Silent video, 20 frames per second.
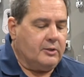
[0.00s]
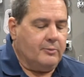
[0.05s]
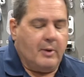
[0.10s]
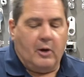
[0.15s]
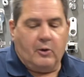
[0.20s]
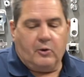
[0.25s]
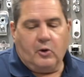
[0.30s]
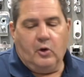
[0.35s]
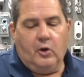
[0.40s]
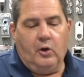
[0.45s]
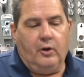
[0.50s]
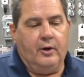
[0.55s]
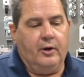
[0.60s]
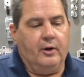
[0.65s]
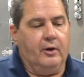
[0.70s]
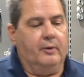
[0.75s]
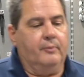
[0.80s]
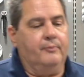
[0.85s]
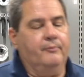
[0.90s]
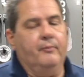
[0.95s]
about
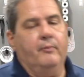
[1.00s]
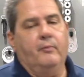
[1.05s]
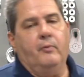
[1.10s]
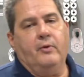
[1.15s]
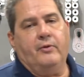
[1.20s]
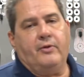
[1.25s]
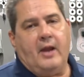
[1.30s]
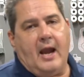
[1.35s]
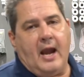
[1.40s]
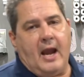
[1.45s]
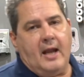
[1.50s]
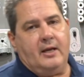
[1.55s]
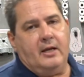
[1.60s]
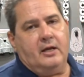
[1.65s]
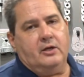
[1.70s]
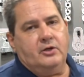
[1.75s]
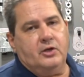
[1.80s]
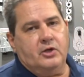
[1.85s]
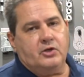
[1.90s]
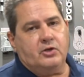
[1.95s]
earlier, with adding
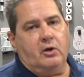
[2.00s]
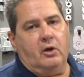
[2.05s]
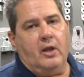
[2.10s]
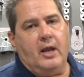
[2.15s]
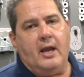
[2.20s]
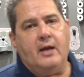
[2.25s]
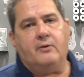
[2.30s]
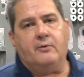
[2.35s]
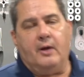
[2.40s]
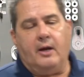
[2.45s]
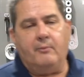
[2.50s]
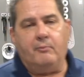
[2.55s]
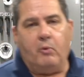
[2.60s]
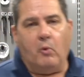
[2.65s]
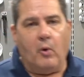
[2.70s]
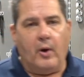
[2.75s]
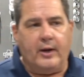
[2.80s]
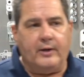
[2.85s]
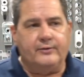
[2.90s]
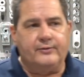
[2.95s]
additional anchoring
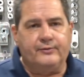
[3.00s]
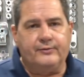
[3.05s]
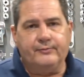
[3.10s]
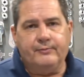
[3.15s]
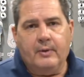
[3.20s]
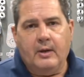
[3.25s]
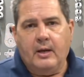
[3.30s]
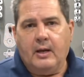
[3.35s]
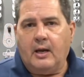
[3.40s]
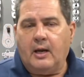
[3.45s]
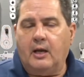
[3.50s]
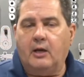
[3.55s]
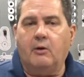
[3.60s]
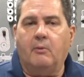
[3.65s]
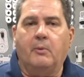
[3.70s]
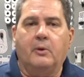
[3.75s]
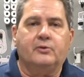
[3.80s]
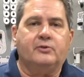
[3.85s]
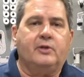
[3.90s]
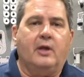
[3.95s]
points, in
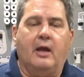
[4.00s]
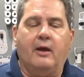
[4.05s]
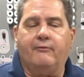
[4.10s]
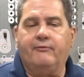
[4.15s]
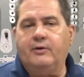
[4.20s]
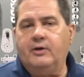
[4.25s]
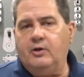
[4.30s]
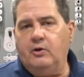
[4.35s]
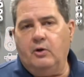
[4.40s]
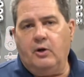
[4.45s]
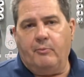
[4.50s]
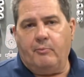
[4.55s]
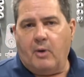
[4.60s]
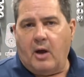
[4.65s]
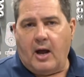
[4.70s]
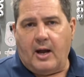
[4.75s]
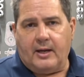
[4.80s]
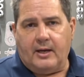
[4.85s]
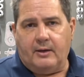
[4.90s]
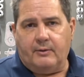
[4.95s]
almost every
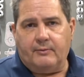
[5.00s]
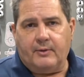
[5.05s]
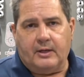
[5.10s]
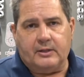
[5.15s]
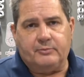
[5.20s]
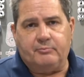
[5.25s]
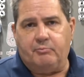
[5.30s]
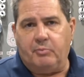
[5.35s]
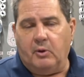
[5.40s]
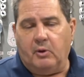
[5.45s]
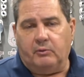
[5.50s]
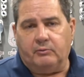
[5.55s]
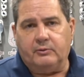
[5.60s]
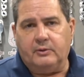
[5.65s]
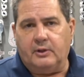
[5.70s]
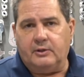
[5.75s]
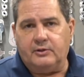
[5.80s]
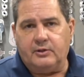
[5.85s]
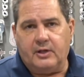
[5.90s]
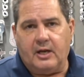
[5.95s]
unibody that's built
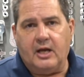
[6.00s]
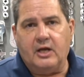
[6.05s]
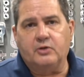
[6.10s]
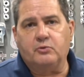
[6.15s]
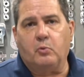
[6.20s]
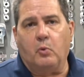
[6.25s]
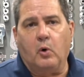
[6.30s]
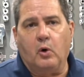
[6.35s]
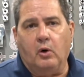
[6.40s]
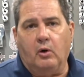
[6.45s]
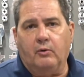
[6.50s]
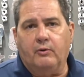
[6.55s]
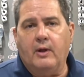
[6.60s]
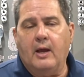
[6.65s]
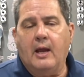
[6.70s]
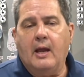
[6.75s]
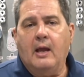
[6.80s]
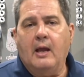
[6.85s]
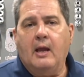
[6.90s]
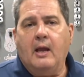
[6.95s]
in today's world
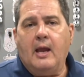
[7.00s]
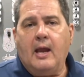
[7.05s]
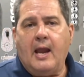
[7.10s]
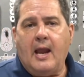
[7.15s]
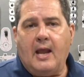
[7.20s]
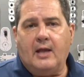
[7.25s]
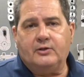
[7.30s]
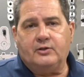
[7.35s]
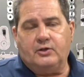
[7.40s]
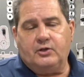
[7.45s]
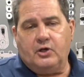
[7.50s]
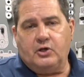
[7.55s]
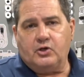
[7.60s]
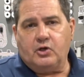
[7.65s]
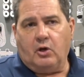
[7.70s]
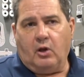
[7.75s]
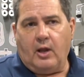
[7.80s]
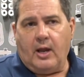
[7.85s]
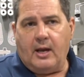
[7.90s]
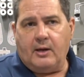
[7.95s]
has
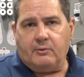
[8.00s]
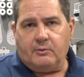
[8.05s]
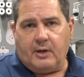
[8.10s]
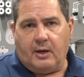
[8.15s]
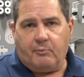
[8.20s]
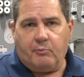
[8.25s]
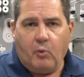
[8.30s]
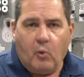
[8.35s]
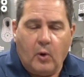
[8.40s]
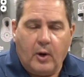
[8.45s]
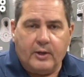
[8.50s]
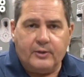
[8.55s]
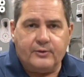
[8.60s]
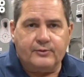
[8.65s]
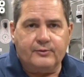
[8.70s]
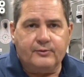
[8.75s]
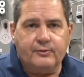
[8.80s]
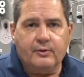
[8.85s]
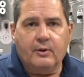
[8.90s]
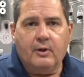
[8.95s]
additional anchoring
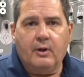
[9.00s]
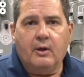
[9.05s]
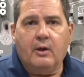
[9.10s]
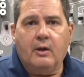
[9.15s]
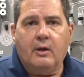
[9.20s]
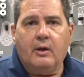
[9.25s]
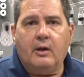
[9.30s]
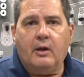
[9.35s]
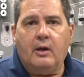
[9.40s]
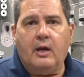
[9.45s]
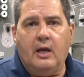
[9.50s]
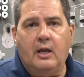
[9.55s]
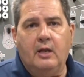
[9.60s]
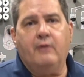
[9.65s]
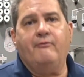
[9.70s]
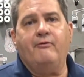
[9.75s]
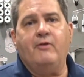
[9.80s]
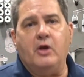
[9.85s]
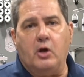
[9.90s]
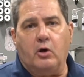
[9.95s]
points in
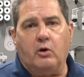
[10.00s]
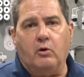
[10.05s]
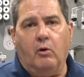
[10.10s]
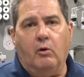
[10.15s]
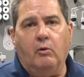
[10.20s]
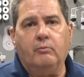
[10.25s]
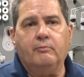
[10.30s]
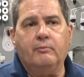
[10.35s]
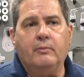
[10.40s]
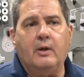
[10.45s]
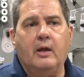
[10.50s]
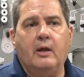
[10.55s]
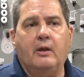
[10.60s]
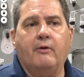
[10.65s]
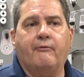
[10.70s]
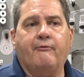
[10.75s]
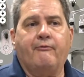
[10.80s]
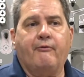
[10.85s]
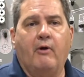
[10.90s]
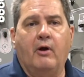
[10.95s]
the vehicle, in
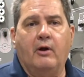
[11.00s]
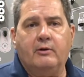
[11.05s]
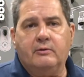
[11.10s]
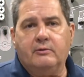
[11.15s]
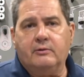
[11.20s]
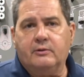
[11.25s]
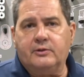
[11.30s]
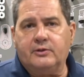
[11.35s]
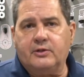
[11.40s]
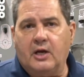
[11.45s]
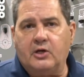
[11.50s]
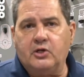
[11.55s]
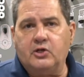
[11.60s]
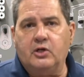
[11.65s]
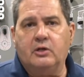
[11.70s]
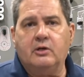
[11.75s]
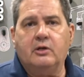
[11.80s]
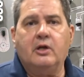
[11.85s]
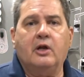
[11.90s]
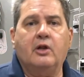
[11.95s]
the front
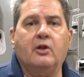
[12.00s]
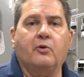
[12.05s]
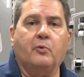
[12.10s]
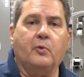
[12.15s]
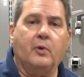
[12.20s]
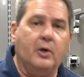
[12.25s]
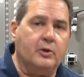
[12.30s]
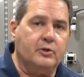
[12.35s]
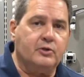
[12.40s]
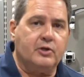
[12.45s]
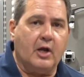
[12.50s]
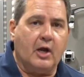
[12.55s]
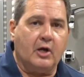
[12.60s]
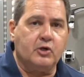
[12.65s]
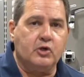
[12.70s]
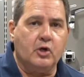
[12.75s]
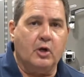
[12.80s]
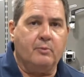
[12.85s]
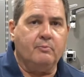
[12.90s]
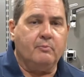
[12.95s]
section, in the rear
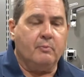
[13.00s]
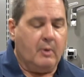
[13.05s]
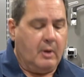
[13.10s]
section.